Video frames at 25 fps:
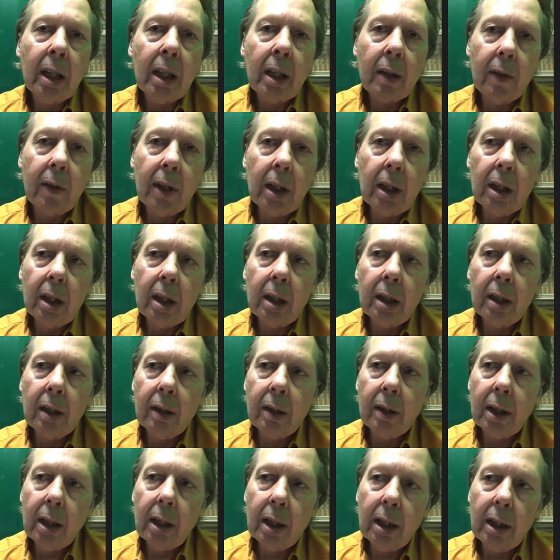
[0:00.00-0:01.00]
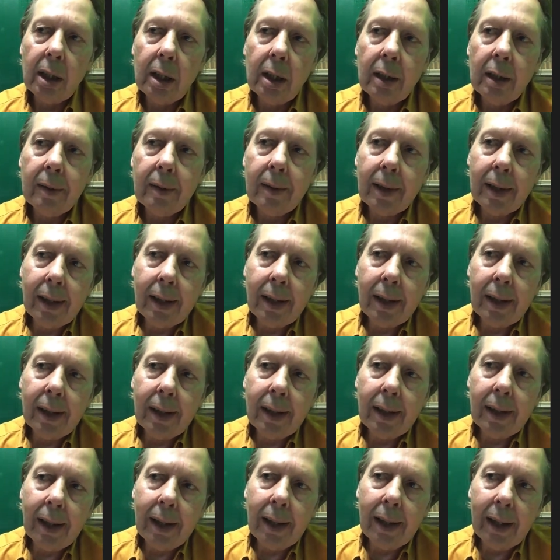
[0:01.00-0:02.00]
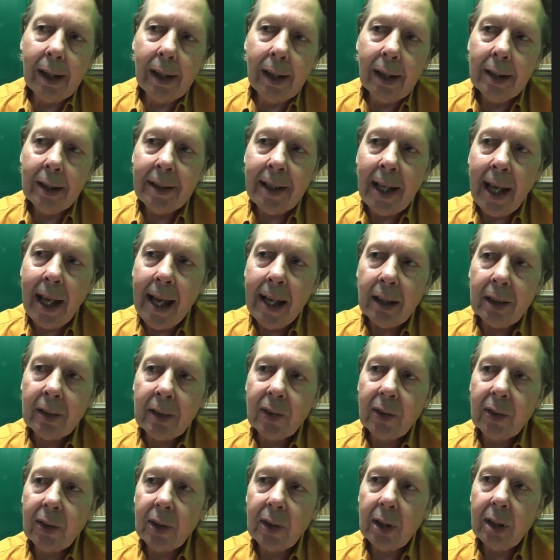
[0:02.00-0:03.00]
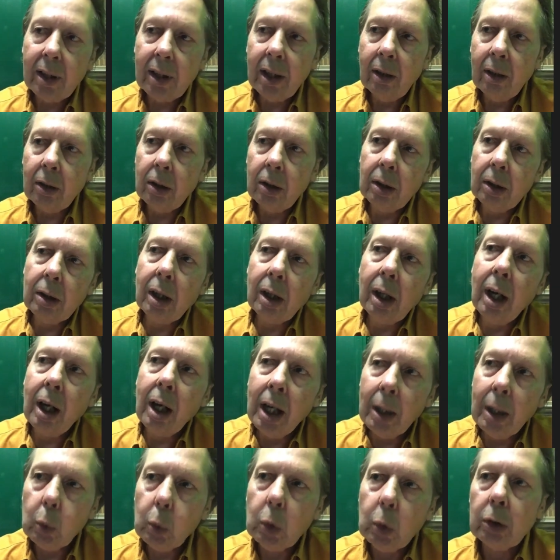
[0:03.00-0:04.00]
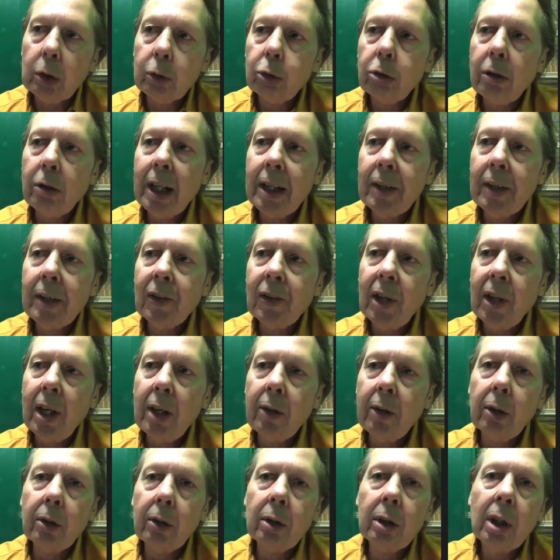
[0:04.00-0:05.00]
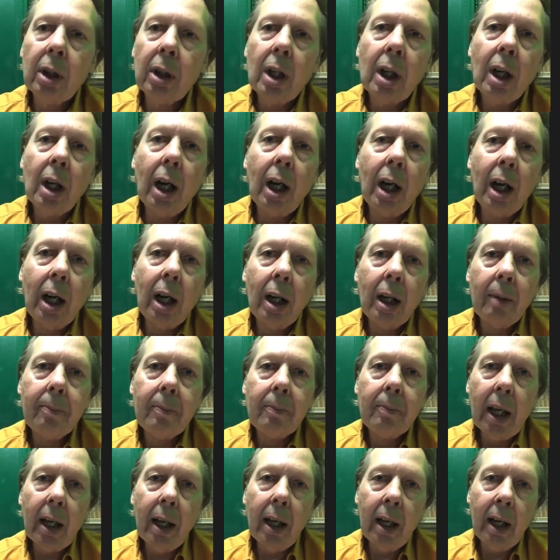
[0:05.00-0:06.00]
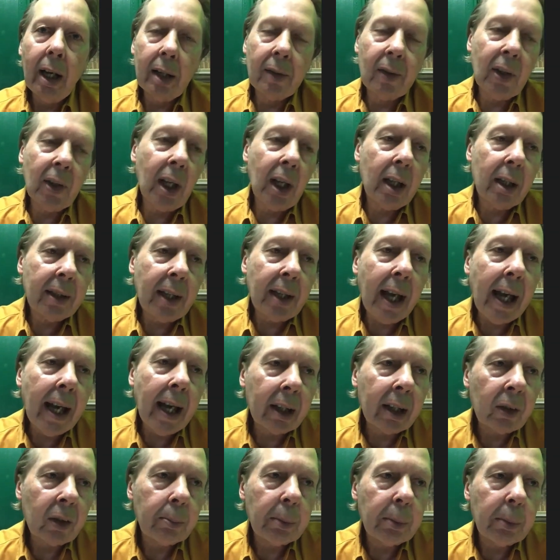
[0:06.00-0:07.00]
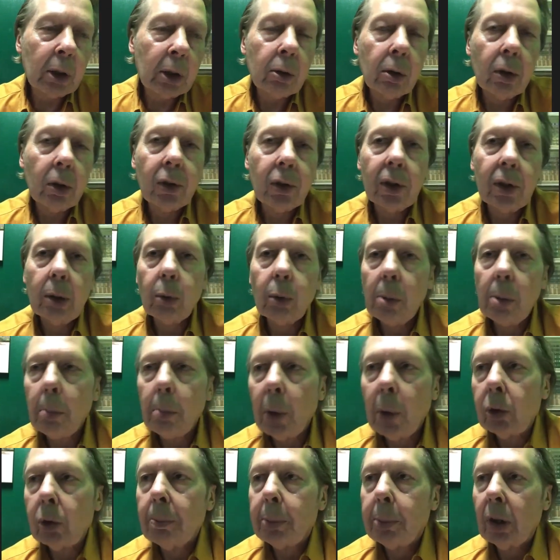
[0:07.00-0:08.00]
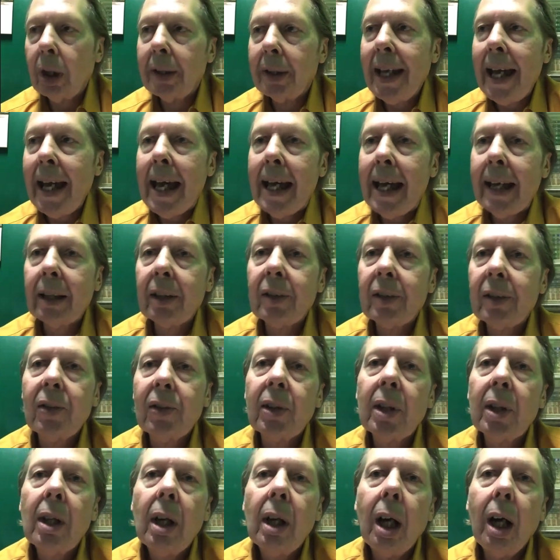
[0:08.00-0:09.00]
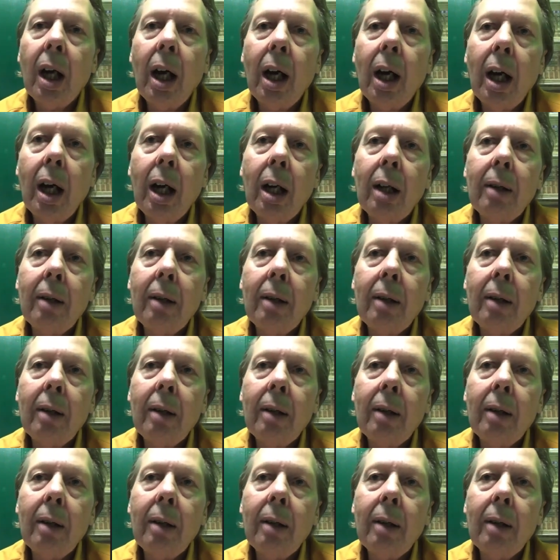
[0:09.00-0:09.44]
The attacks on World Trade Center, and I say attacks because there were multiple attacks,